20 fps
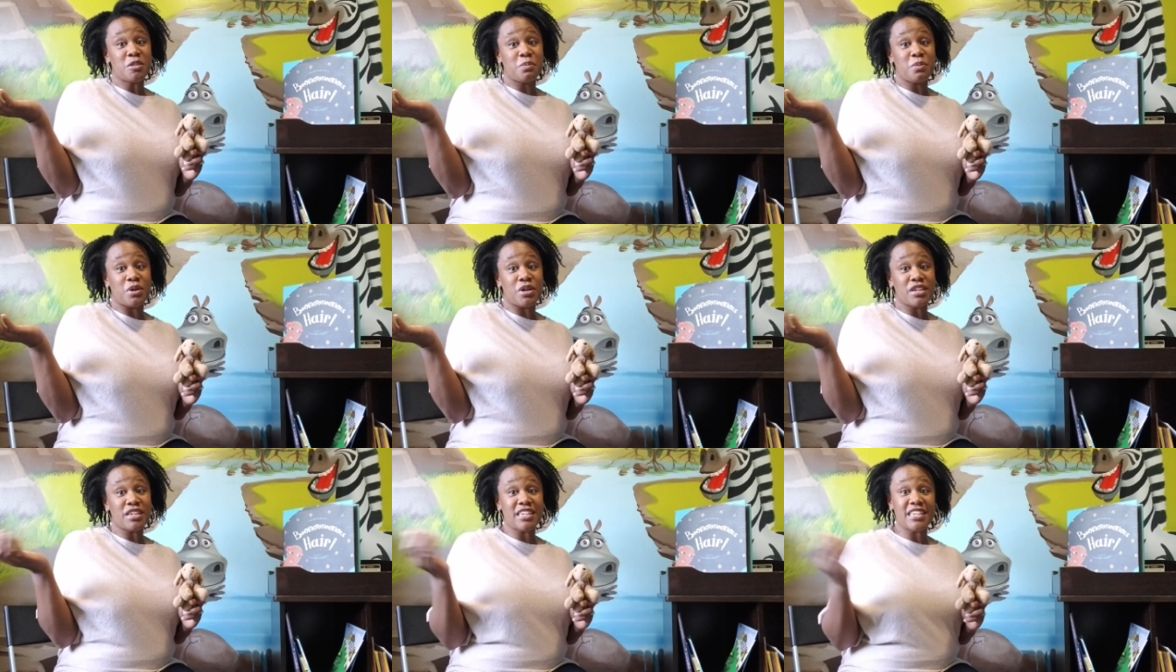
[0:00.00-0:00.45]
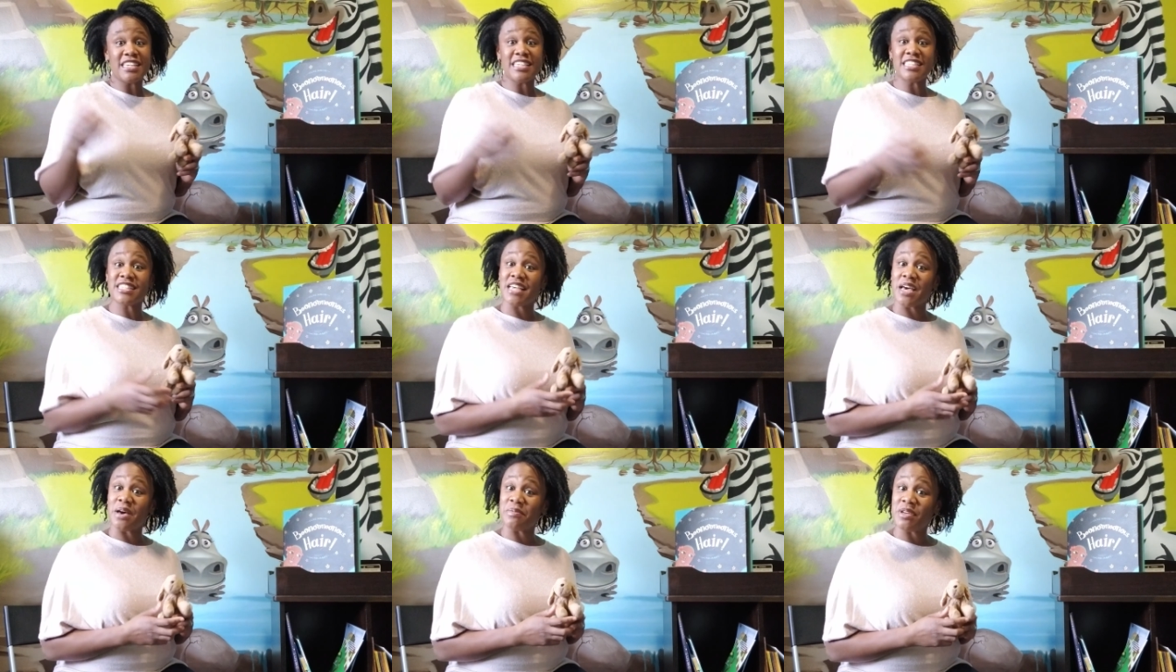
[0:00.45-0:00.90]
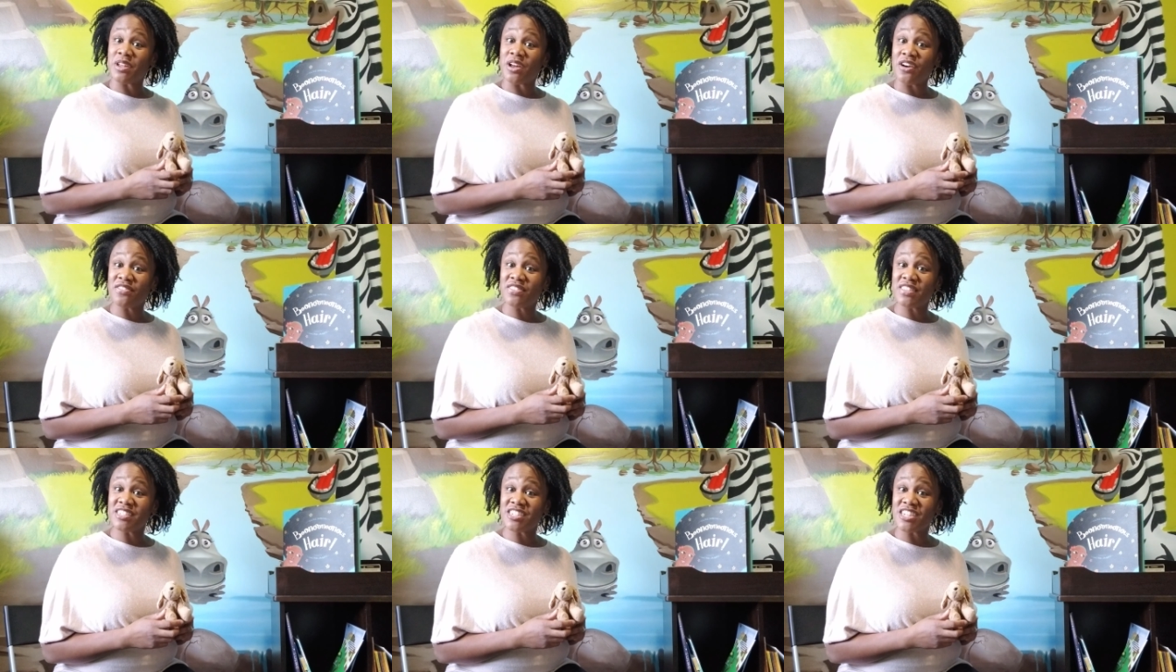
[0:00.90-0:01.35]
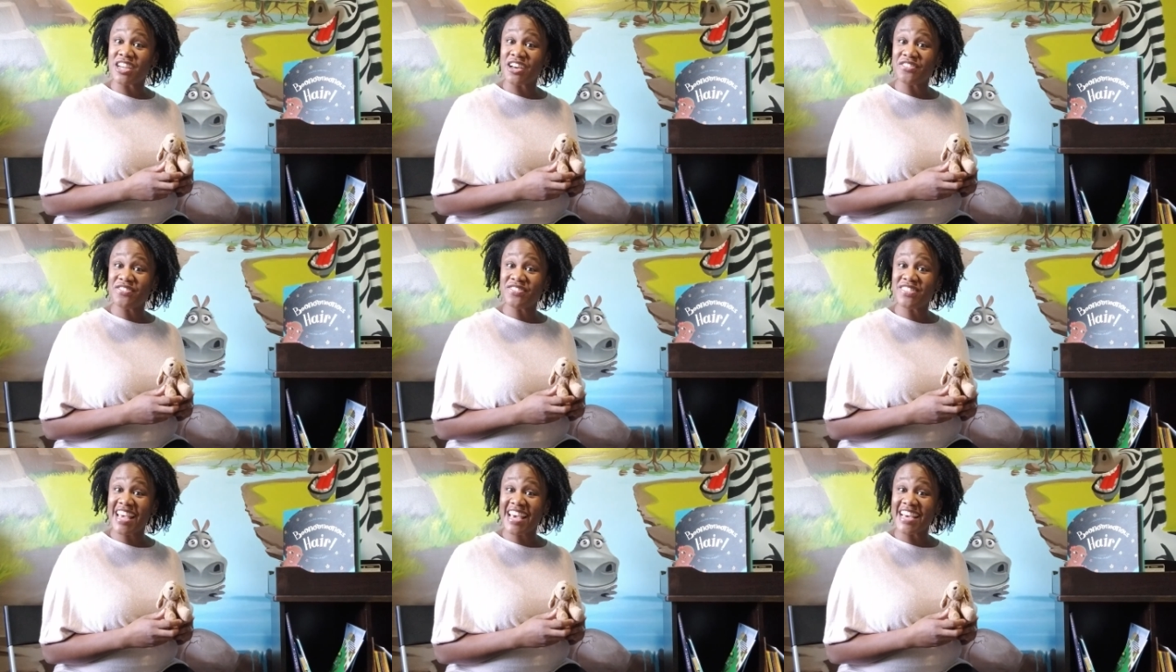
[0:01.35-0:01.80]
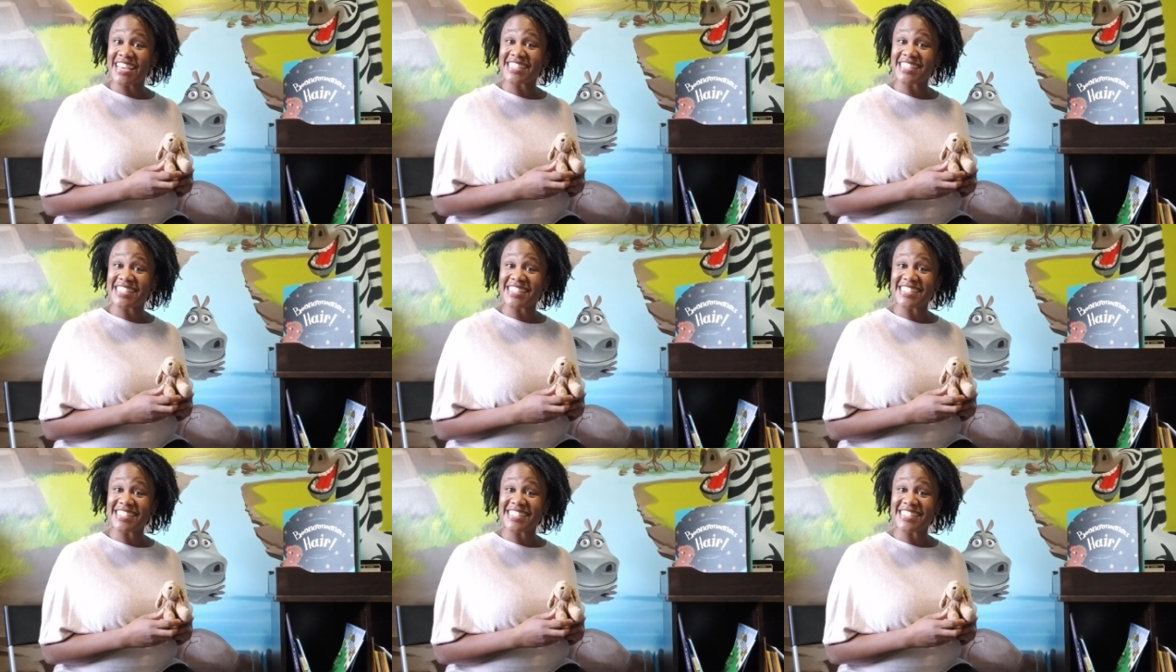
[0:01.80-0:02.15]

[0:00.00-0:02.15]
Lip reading: book is coming off the shelf next?